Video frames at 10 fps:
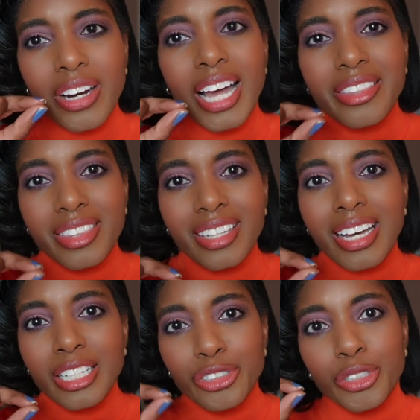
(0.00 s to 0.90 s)
I think
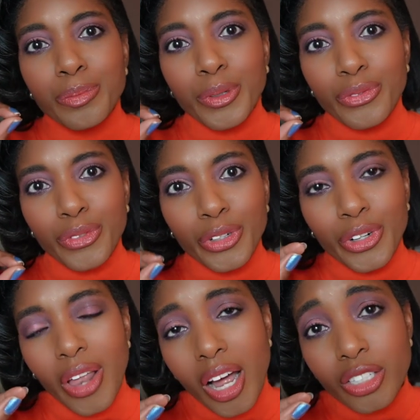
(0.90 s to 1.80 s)
I do
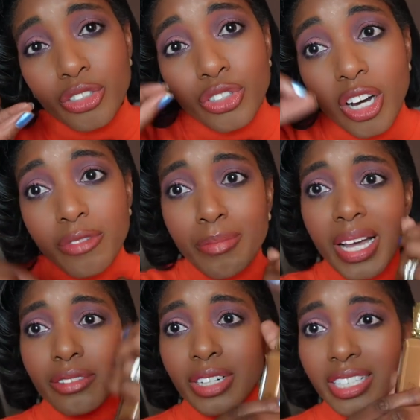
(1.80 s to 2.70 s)
prefer a soft
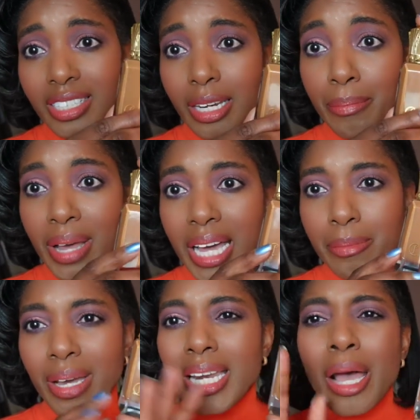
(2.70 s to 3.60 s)
matte rather than a matte,
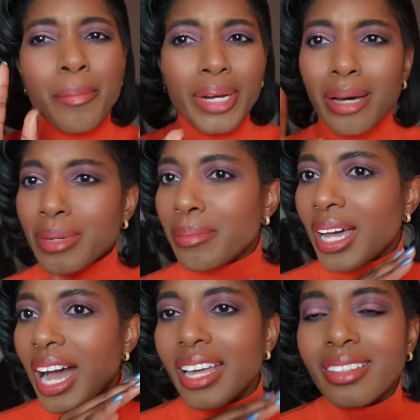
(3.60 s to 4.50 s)
but I'm not
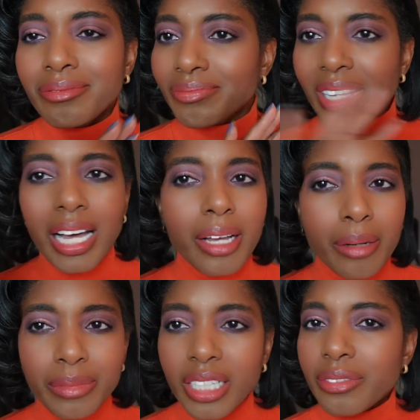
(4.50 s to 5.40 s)
matte.
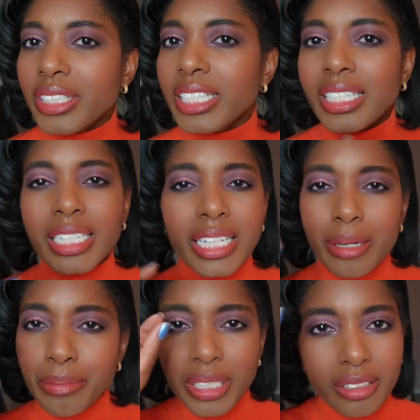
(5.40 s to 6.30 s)
I'm loving it. Like,
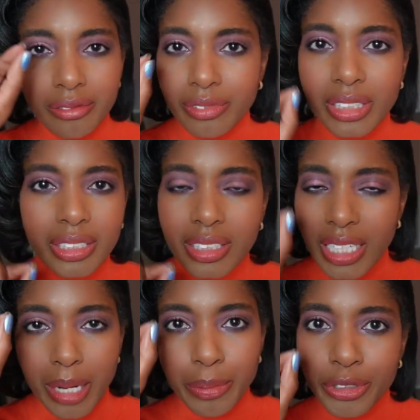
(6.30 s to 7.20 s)
I'm being really
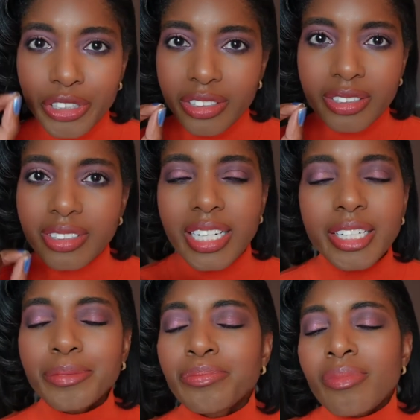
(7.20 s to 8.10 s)
hypercritical
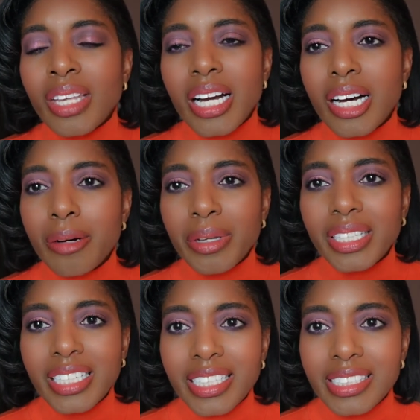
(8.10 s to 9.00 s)
now. And
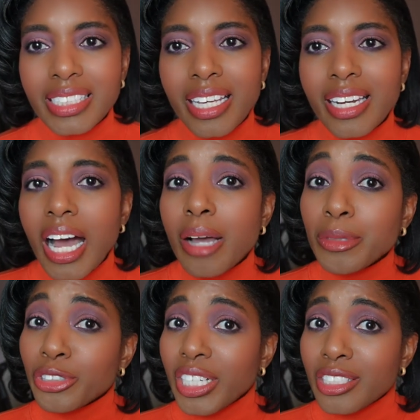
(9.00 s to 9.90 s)
like I said, I'm
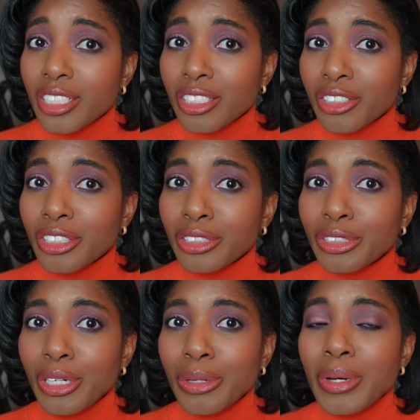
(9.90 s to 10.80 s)
a dry skin girl.
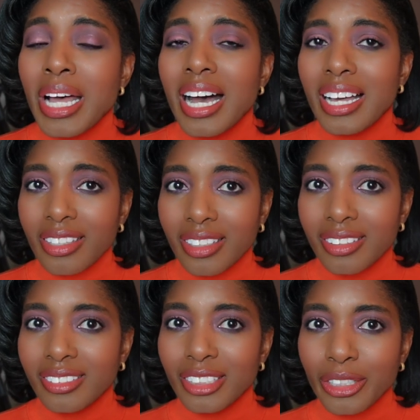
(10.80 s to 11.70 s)
So I
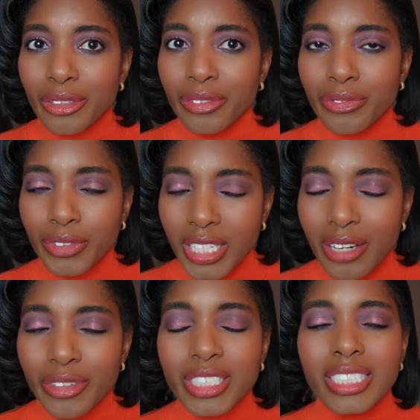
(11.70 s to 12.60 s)
think, you know, for
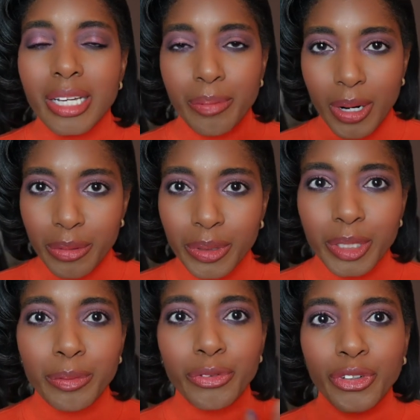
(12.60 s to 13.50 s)
that reason, I
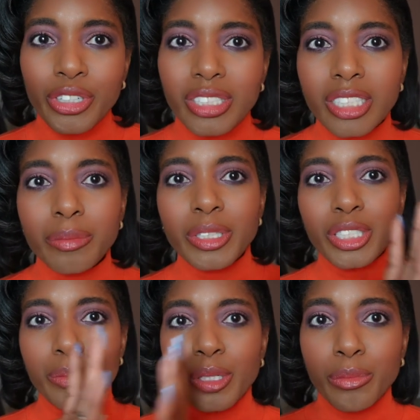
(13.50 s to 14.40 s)
probably prefer a little bit
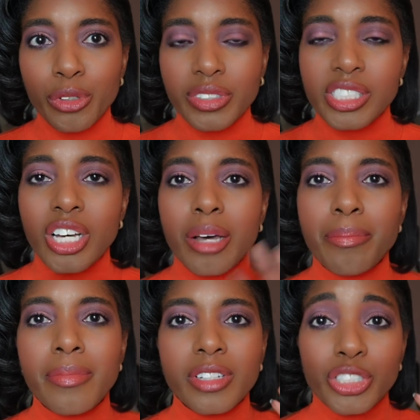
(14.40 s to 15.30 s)
to be more of
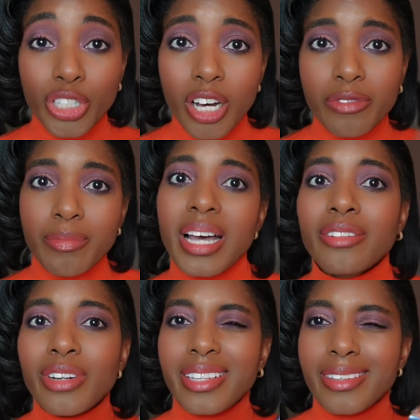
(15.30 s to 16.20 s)
a soft
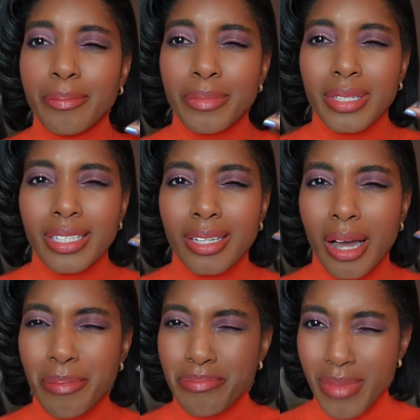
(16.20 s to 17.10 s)
matte rather than being
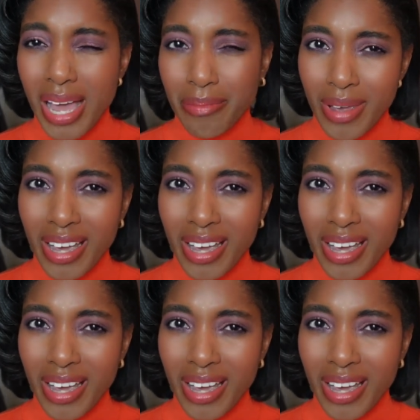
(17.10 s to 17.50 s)
a matte.